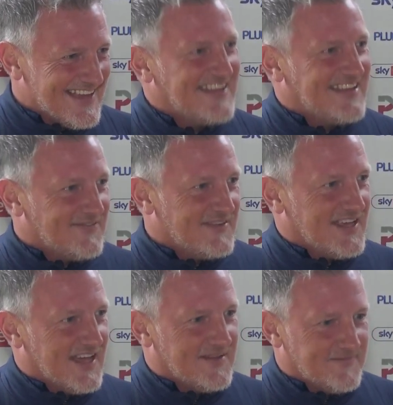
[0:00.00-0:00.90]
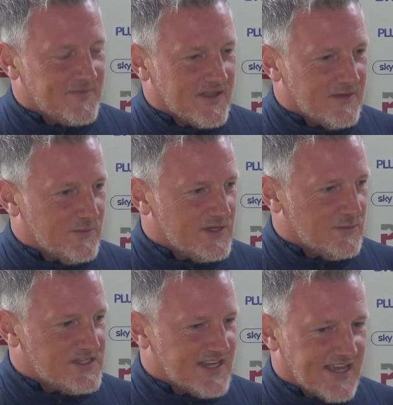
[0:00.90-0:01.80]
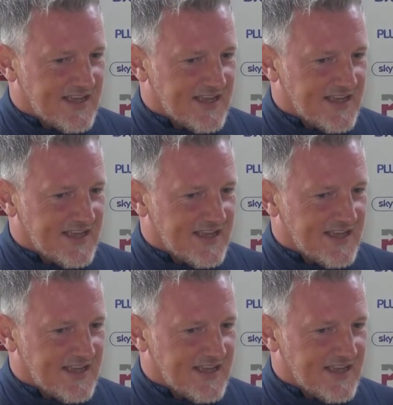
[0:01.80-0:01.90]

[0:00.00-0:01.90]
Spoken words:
Yeah, definitely, yeah. I said